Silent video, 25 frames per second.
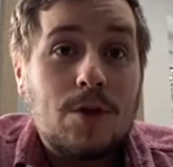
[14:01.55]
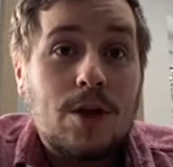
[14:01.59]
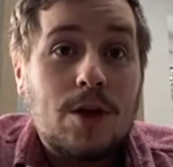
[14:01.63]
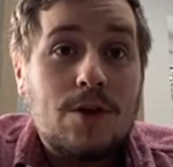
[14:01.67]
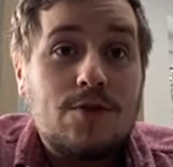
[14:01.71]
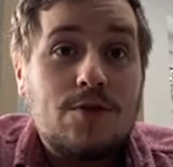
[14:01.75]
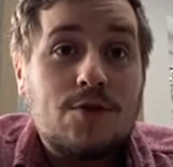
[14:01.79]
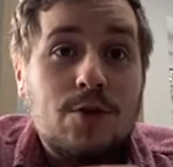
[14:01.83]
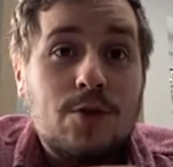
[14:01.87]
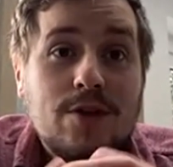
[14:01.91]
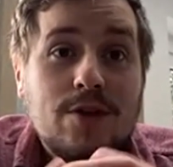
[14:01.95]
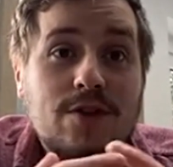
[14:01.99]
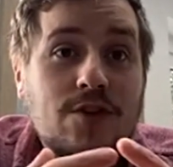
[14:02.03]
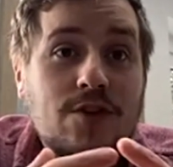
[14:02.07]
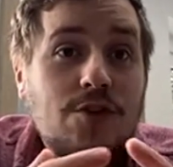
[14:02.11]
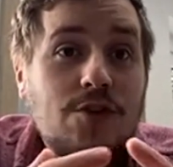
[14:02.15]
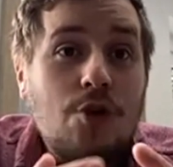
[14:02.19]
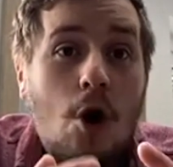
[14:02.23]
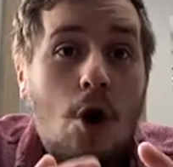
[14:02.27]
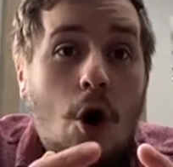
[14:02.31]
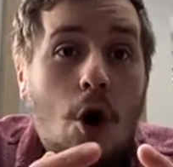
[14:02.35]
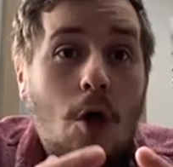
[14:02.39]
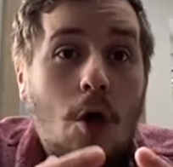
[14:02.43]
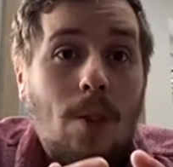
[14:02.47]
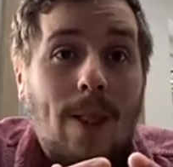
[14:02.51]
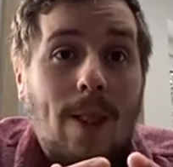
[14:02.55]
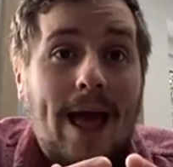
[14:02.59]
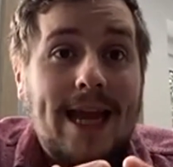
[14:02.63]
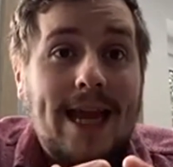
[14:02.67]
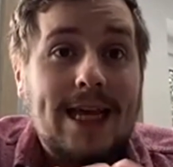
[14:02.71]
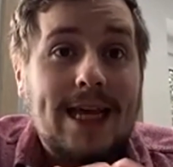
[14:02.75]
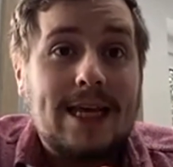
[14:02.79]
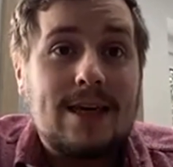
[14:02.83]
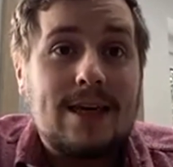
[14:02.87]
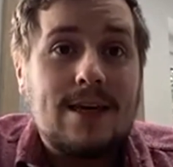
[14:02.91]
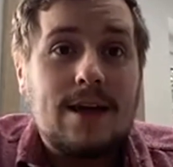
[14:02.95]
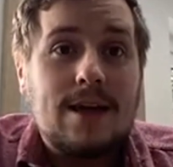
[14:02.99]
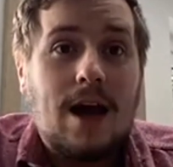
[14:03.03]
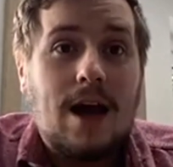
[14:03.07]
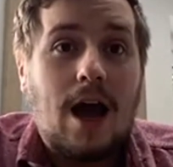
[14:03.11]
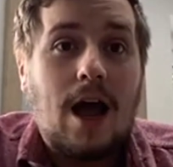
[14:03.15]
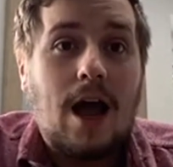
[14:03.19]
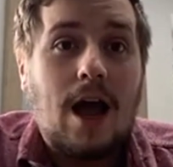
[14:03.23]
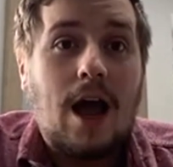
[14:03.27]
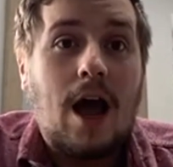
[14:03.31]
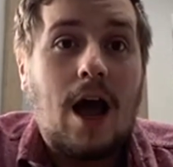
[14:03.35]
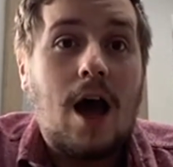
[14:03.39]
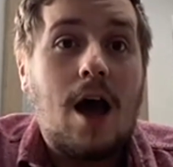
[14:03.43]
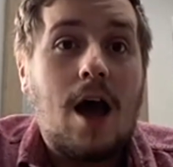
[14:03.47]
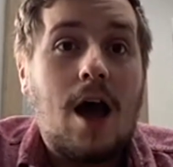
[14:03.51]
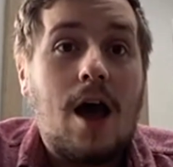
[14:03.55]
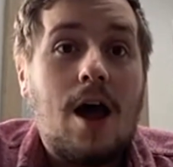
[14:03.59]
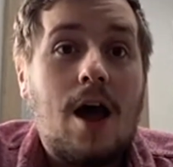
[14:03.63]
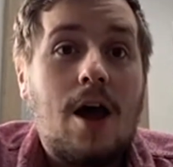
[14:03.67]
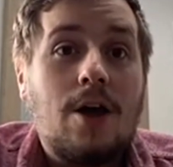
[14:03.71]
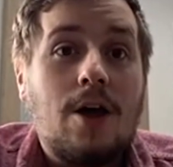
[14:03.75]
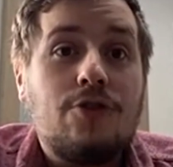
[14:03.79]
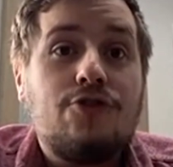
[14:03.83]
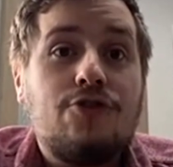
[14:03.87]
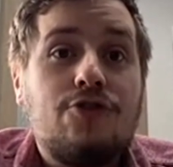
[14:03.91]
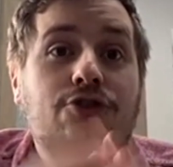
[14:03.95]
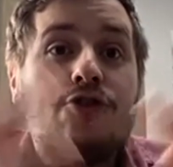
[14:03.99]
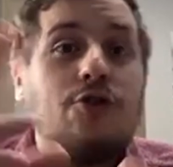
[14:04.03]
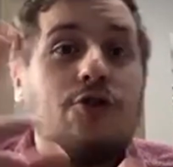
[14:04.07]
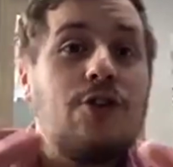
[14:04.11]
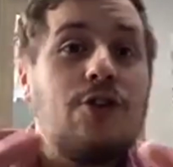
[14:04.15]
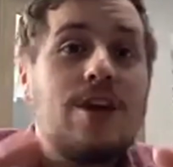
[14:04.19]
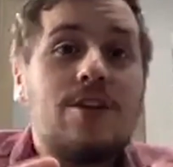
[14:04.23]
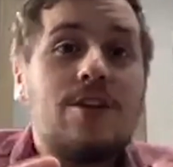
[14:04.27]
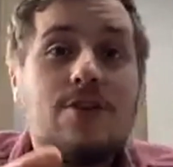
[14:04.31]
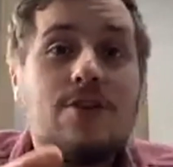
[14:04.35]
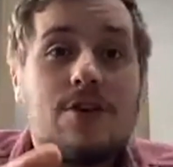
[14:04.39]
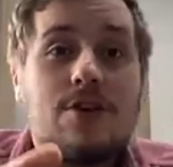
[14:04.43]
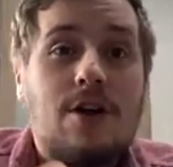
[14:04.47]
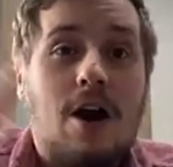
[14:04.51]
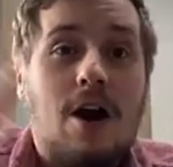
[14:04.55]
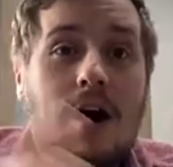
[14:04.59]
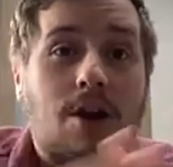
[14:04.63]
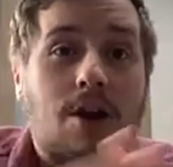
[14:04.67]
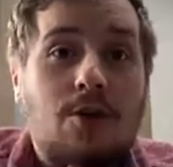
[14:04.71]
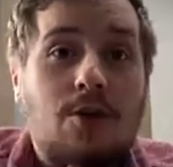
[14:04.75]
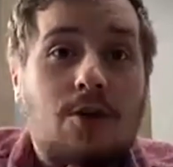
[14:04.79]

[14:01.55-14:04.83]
So it's not like tuning your car